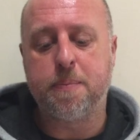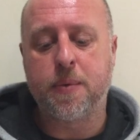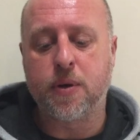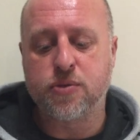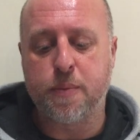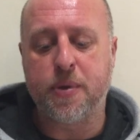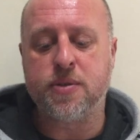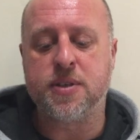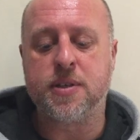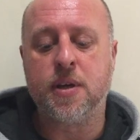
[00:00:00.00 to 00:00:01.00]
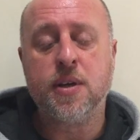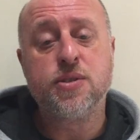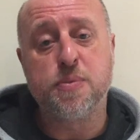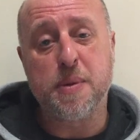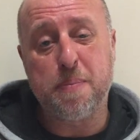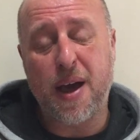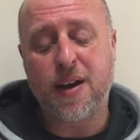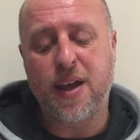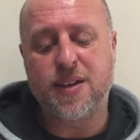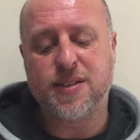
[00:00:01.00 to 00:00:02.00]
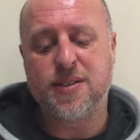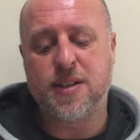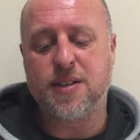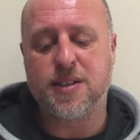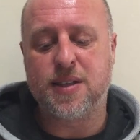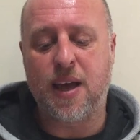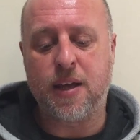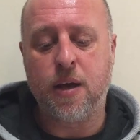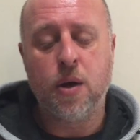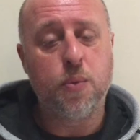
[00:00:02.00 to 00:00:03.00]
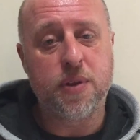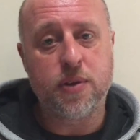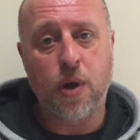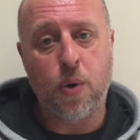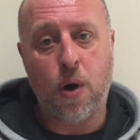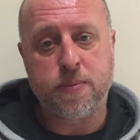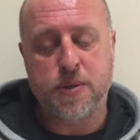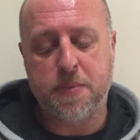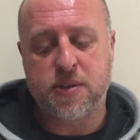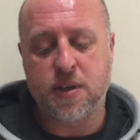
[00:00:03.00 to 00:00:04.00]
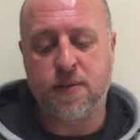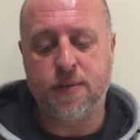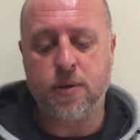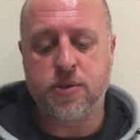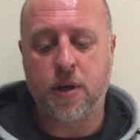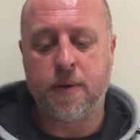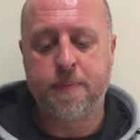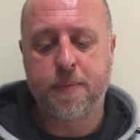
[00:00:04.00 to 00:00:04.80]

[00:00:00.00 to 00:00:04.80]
contributed to me barely existing today with no optimistic future.